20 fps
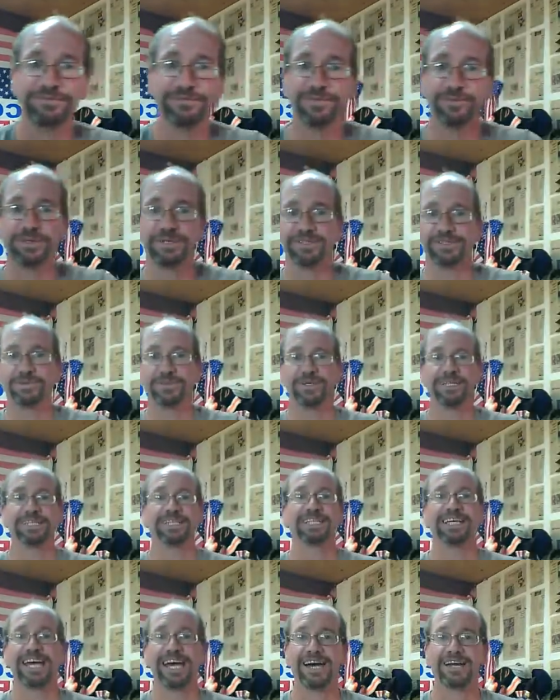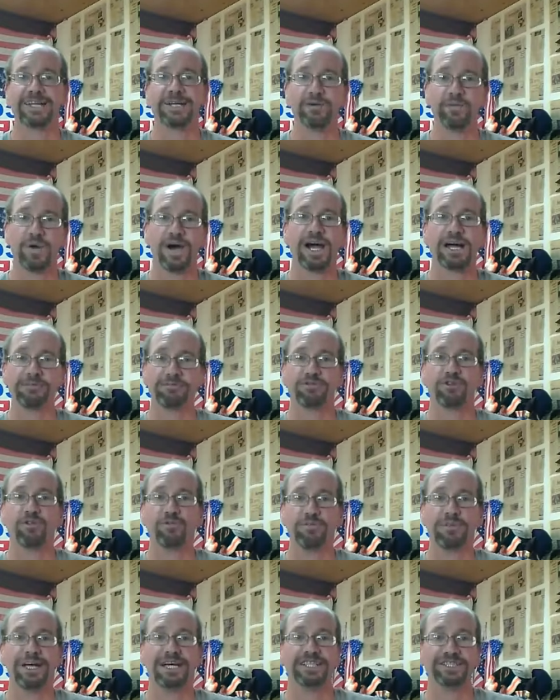going to a county-wide
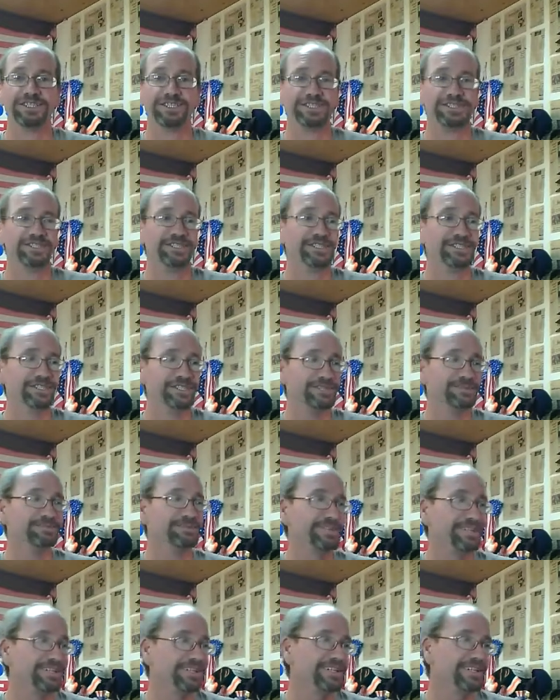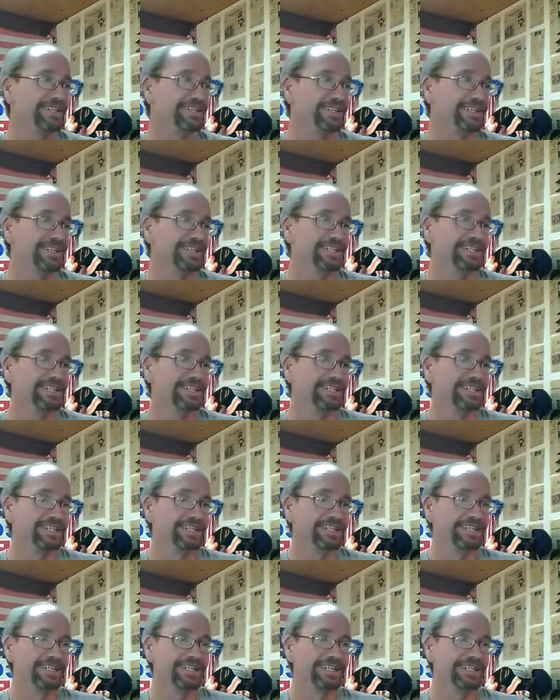probation system.
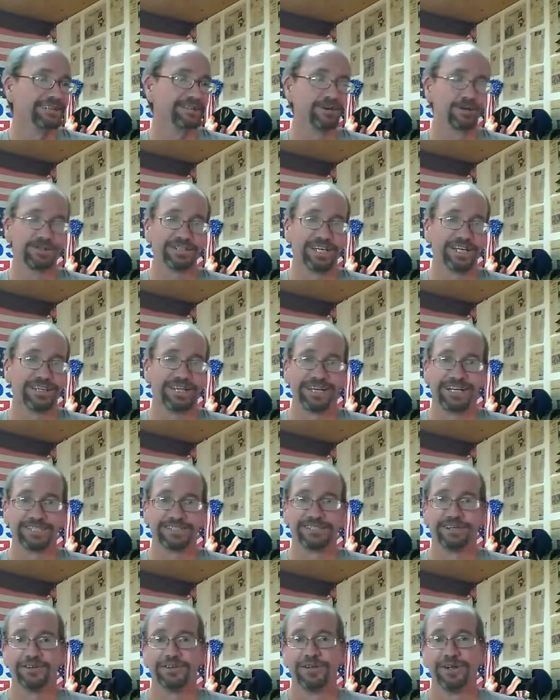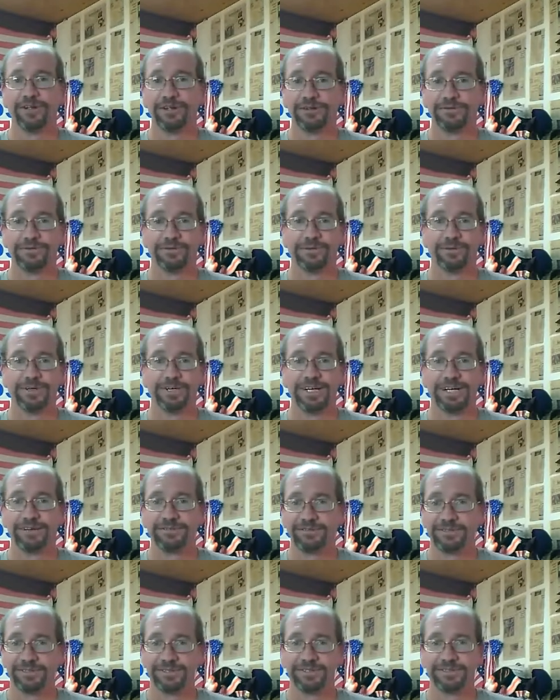Of course, I think it's all null and void
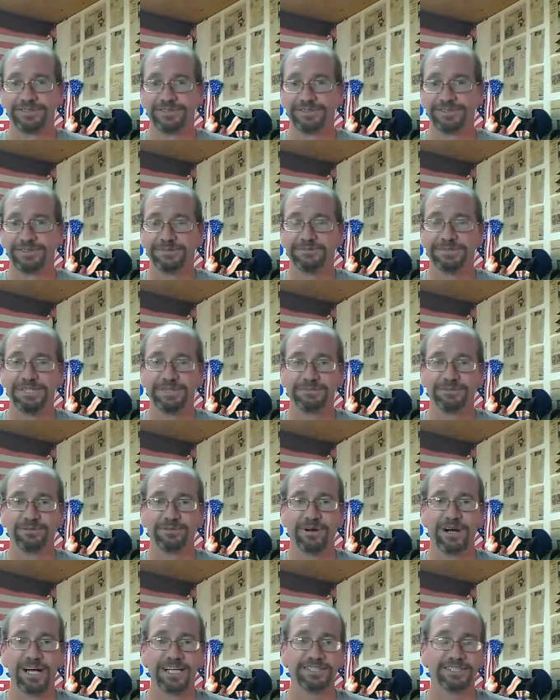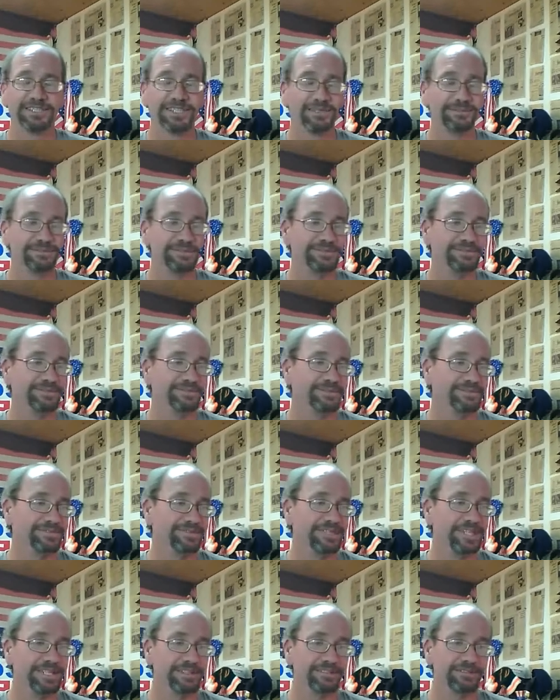after the people rise up and
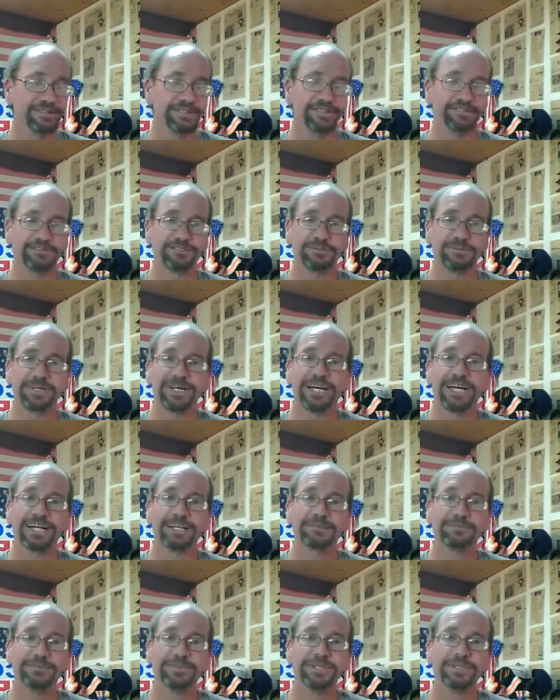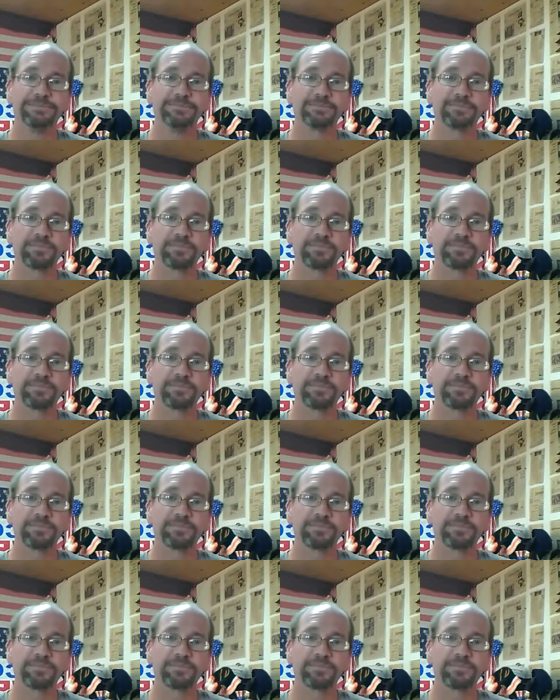take their country back. But